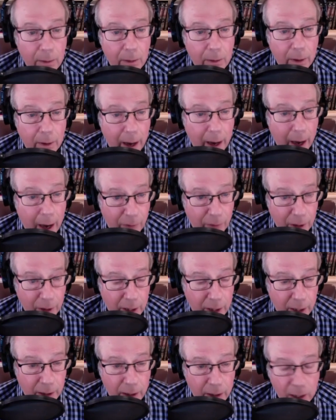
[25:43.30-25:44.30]

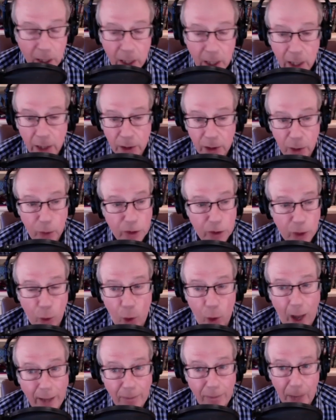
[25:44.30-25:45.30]
everything. So it's
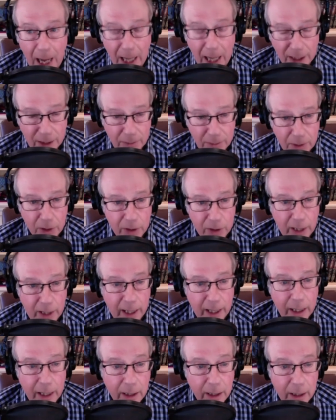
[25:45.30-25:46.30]
quite possible they
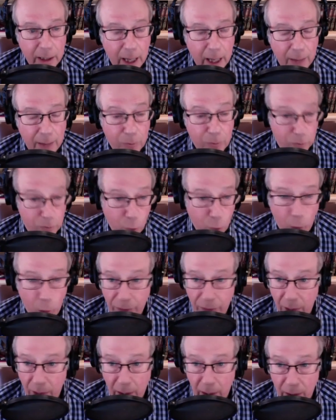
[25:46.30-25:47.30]
ended up
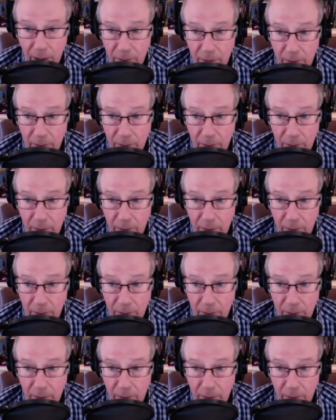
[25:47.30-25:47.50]
with a